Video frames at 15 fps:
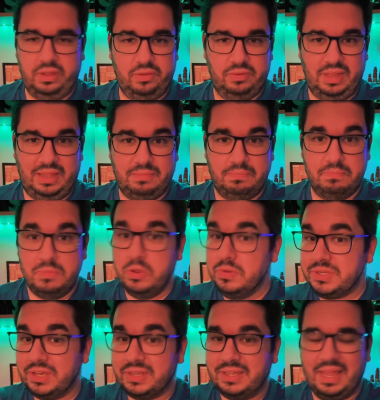and
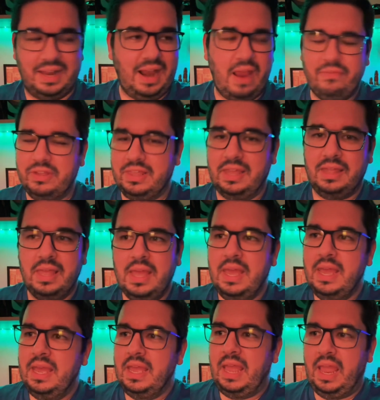music and everything,
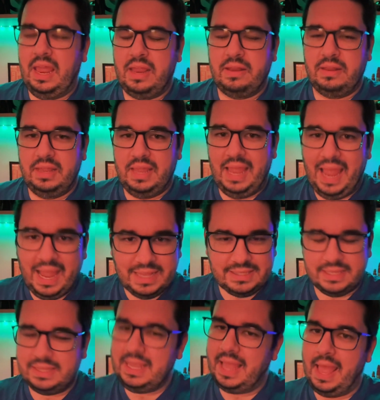it hits
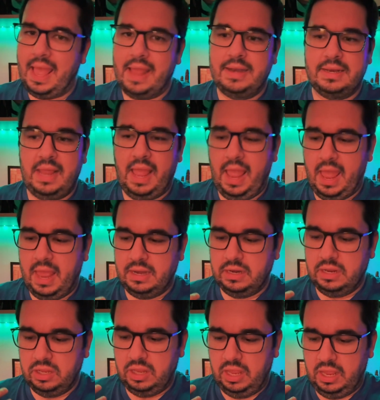at the end,
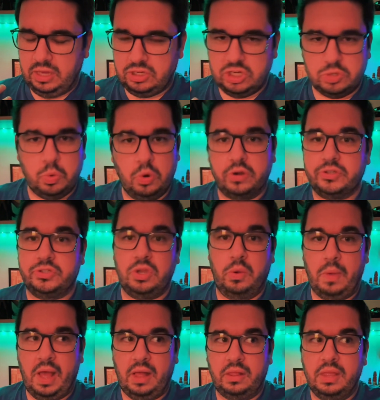and it just works so
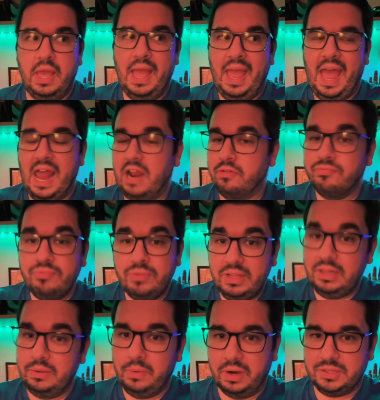well. And I
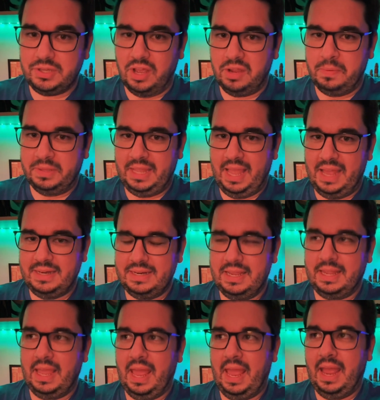really want to talk about the
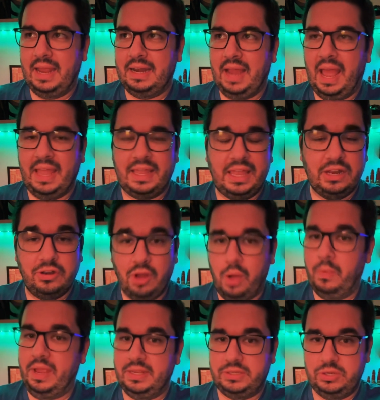ending, and I cannot
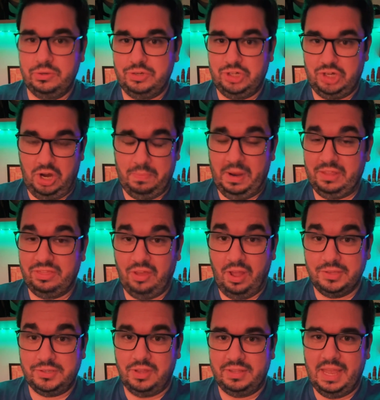wait to share my
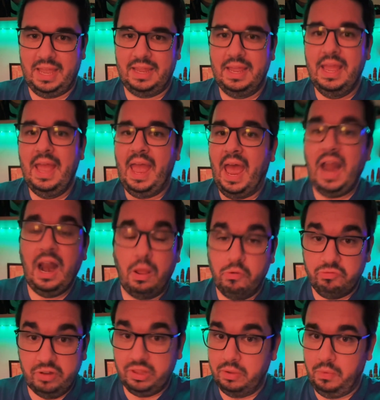thoughts on that. And I
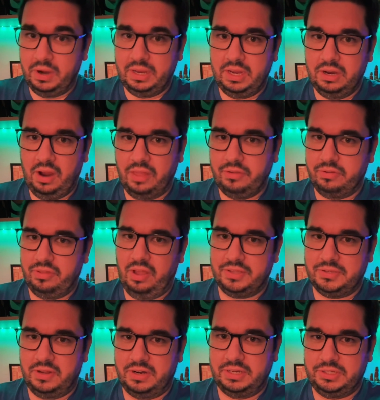really want to hear other
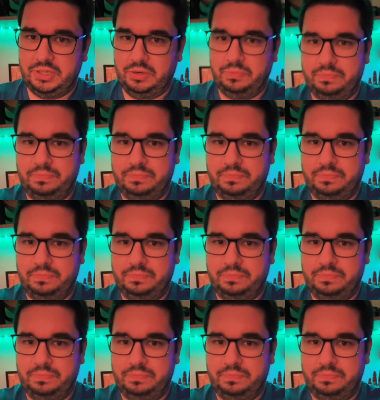thoughts on it too.